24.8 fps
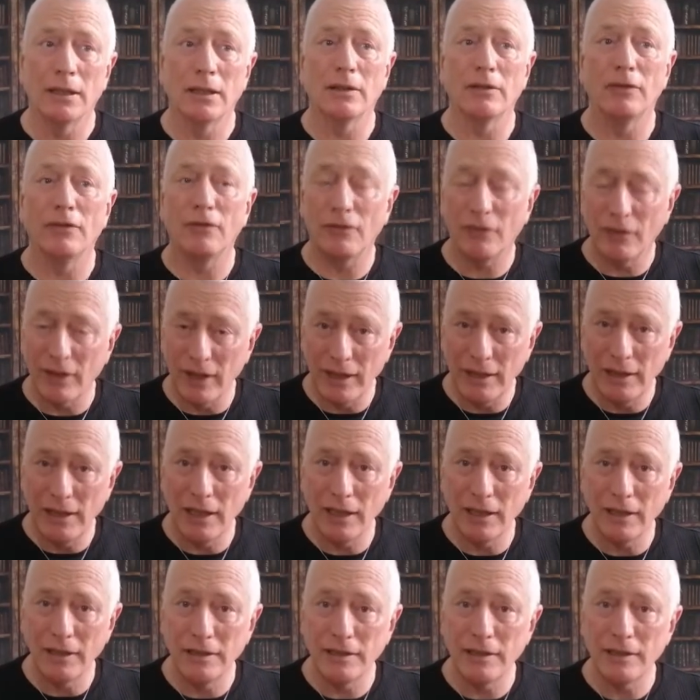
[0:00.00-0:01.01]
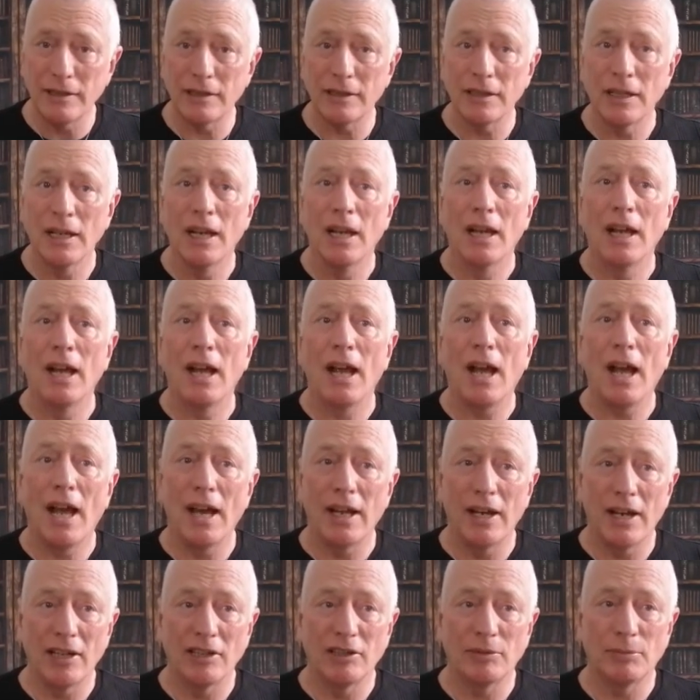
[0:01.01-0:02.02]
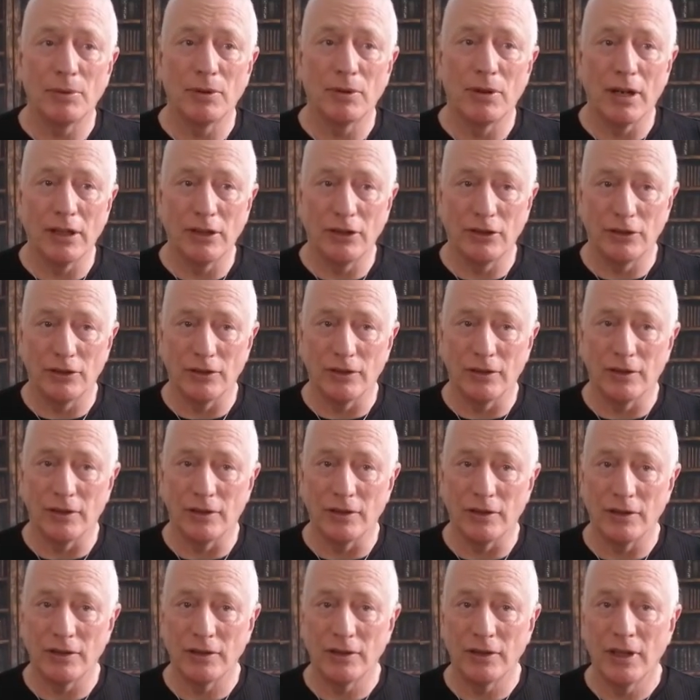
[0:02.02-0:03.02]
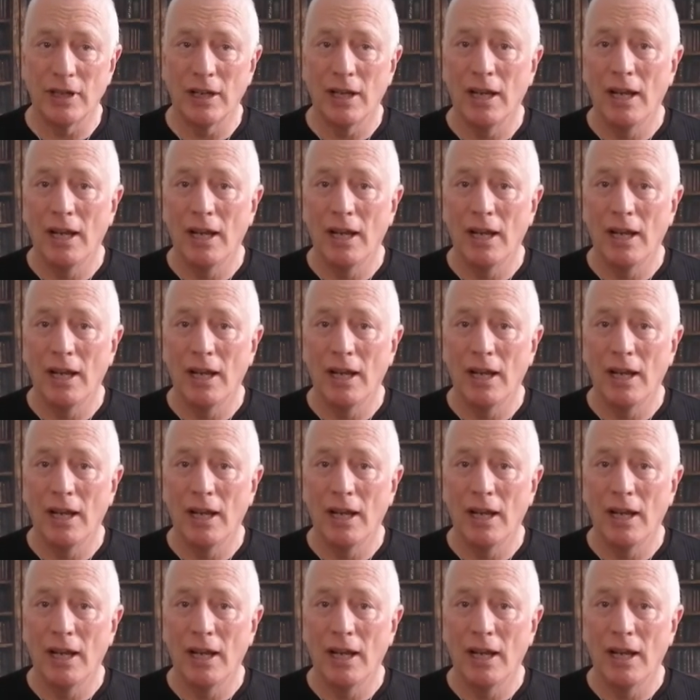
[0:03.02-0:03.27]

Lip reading: feelings and aspirations.